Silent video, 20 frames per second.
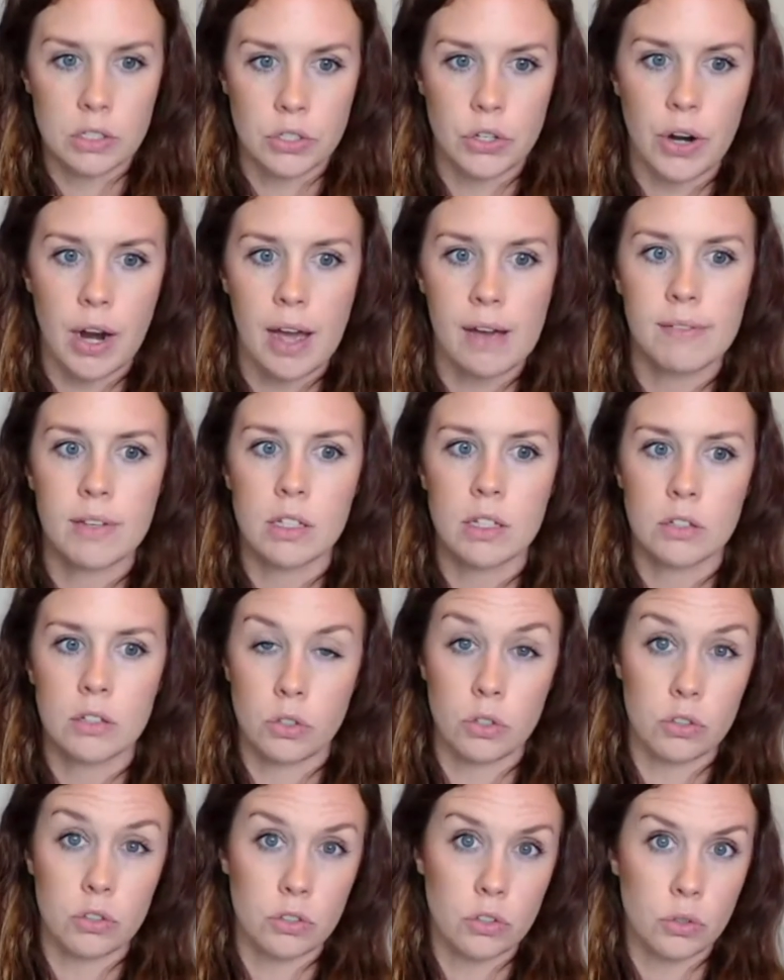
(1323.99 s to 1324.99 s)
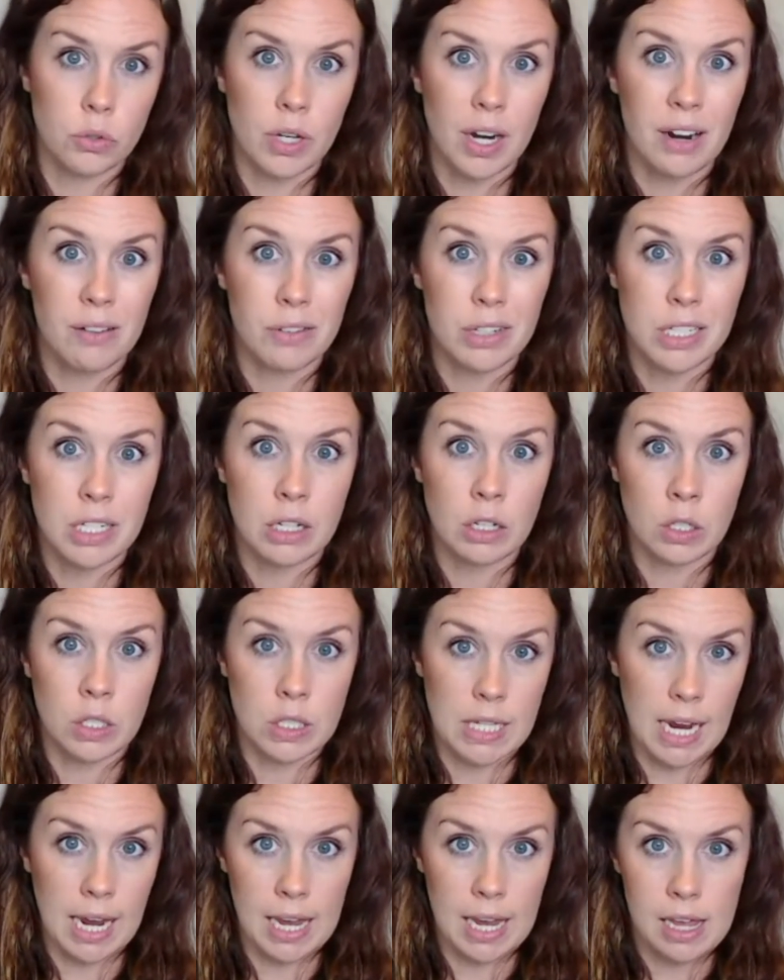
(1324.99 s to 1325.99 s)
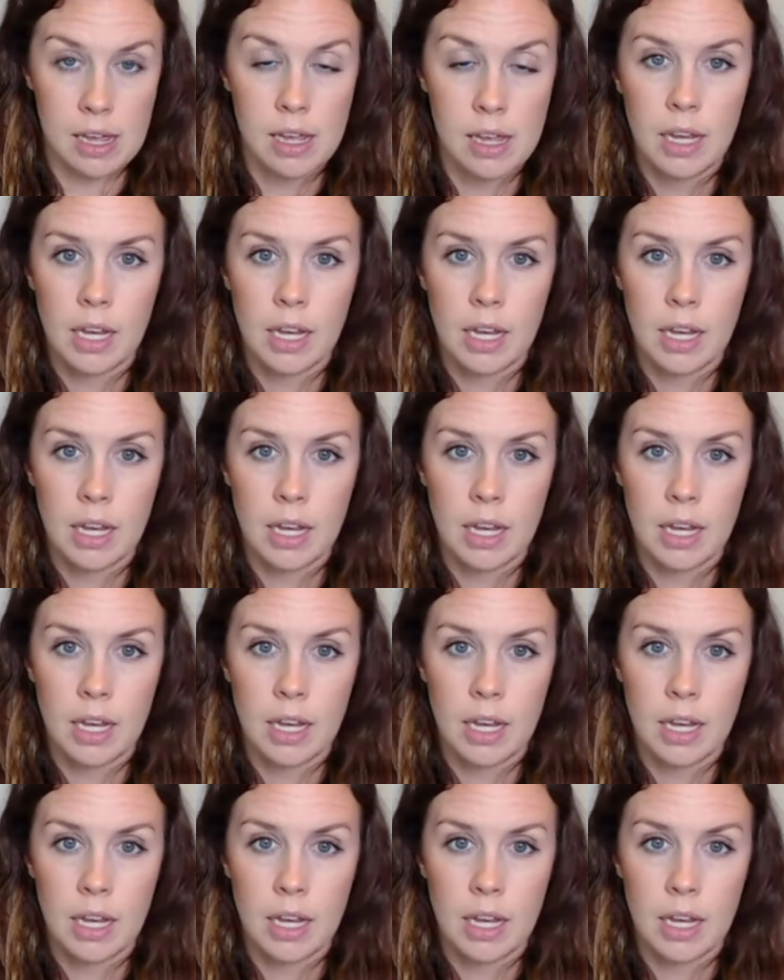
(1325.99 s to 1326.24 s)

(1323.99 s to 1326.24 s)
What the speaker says: you're having the students do it every single day